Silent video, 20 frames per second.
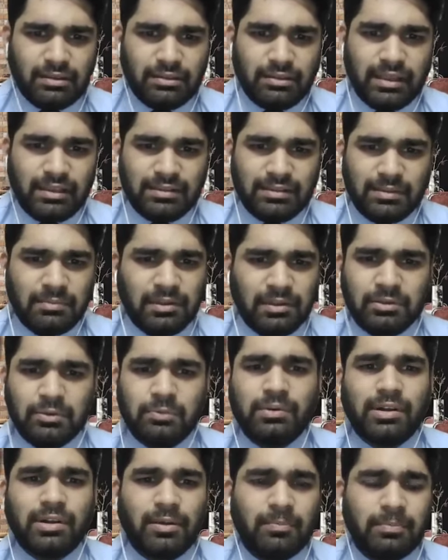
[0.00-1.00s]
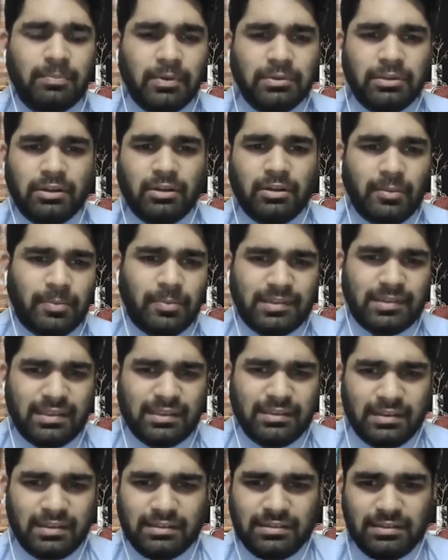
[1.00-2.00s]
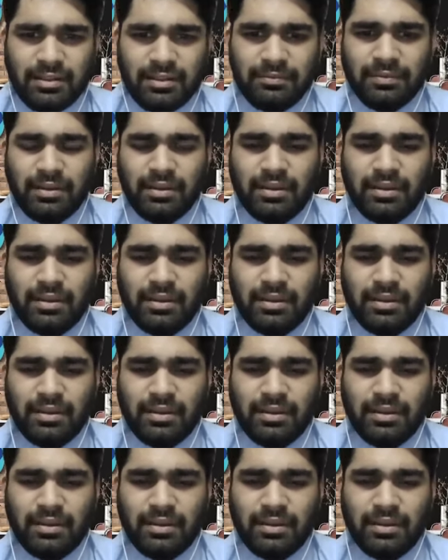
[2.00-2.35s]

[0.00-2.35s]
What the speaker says: like similar to a computer or a processor itself.